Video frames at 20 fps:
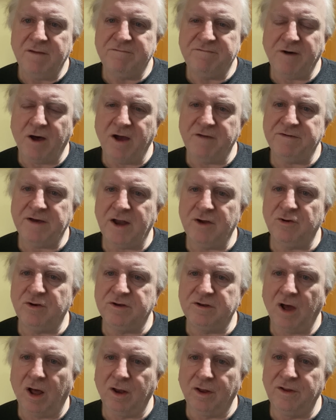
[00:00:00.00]

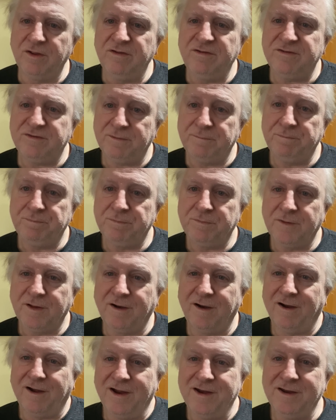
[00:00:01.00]
$500,
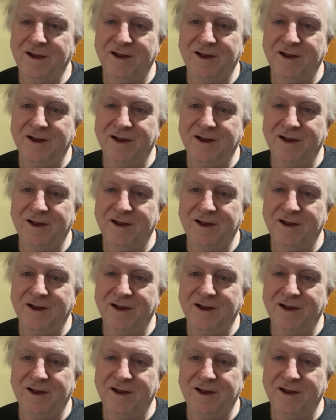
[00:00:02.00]
right?